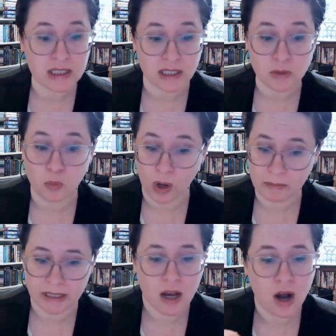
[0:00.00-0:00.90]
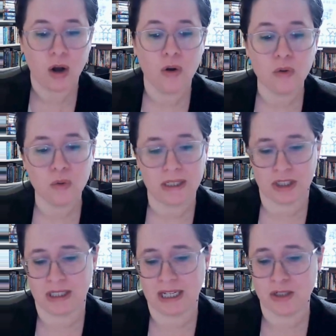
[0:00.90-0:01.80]
did want me. Oh, what
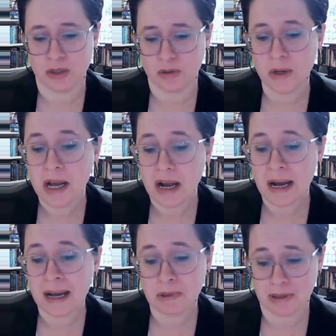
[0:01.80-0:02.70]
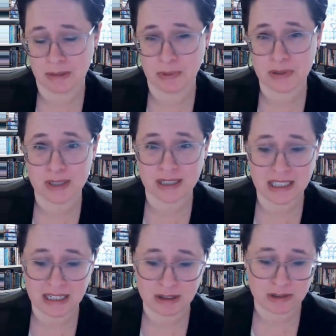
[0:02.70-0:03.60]
shall I do? I'm going to burst into
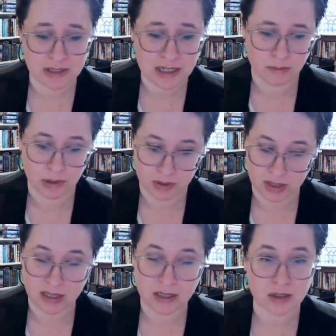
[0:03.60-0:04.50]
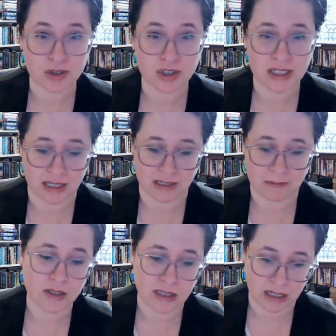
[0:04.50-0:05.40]
tears." Burst into tears she did.
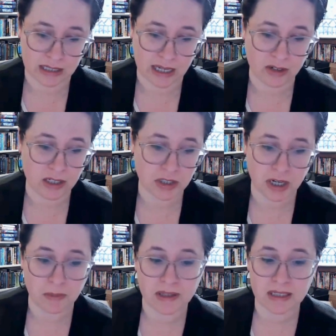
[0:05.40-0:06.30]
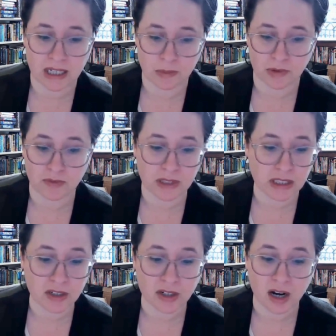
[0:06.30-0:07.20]
Sitting down on a chair by the table,
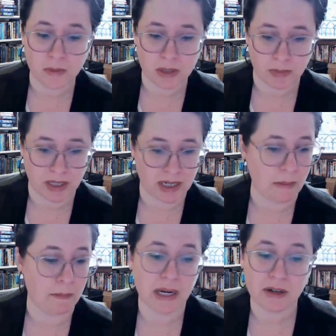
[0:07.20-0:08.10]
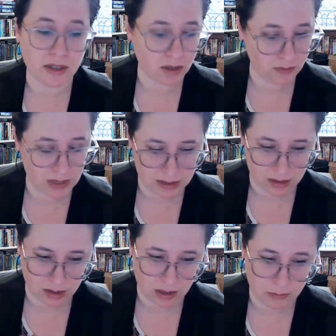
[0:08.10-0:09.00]
flinging her arms upon it and burying her face
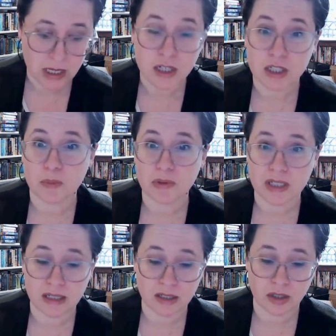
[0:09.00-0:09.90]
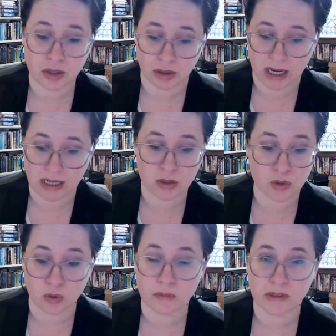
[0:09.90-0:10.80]
into them, she proceeded to cry
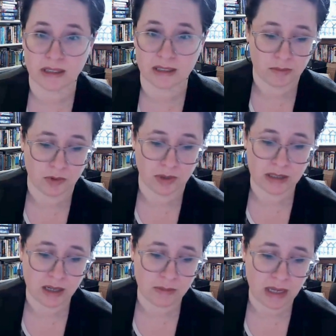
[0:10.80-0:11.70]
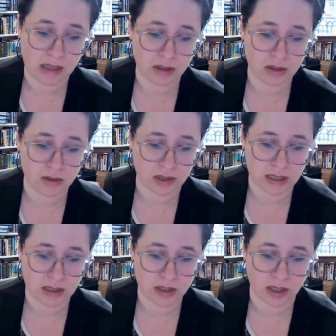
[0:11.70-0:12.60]
stormily. Marilla and Matthew looked
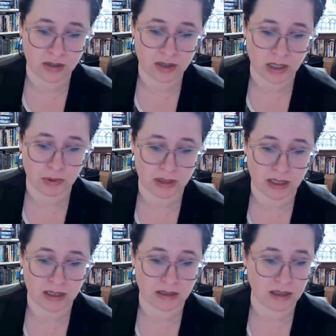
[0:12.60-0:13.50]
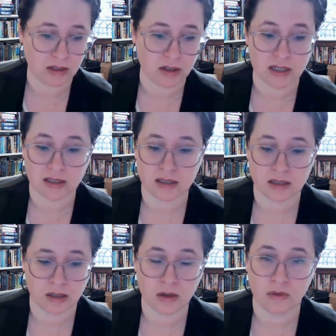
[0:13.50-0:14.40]
at each other deprecatingly across the
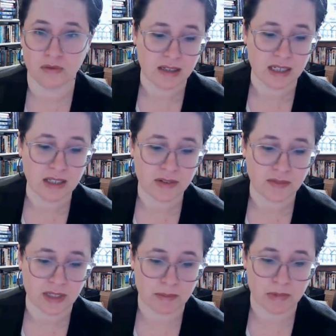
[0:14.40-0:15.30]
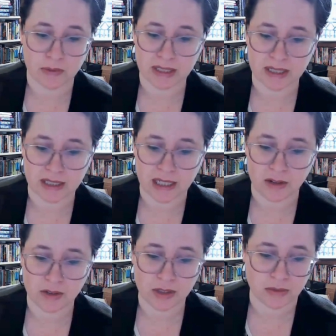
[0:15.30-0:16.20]
stove. Neither of them knew what to say or
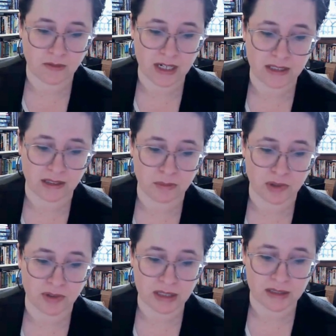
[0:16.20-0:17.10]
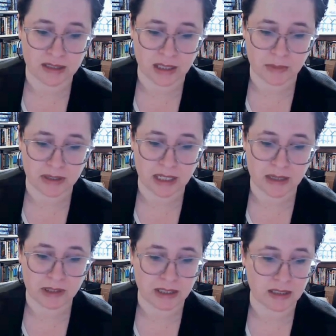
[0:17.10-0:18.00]
do. Finally, Marilla stepped
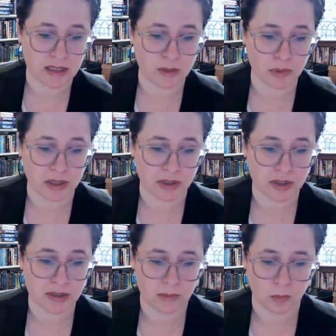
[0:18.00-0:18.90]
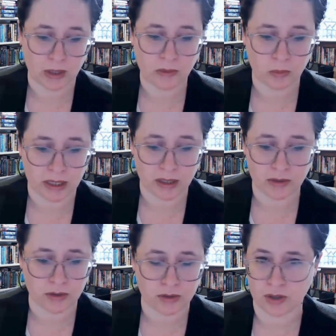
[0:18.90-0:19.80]
lamely into the breach. "Well, well,
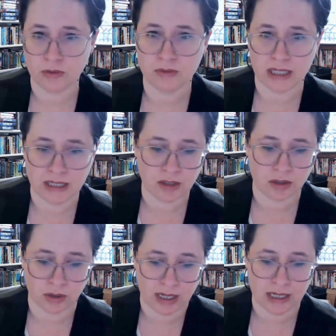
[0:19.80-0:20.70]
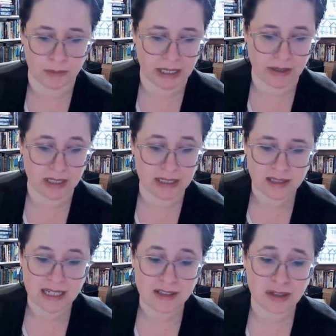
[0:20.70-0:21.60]
there's no need to cry about it."
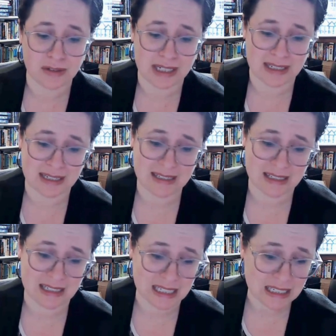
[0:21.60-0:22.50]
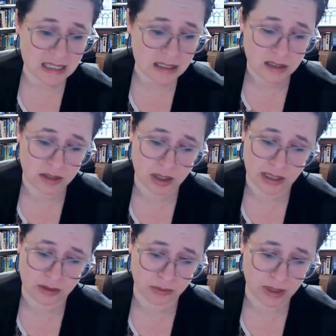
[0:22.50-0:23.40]
"Yes, there is need." The
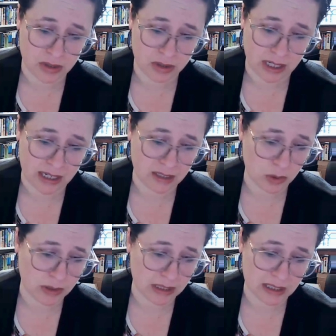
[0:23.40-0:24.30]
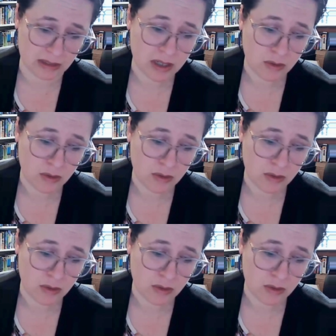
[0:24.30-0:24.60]
child raised her head quickly,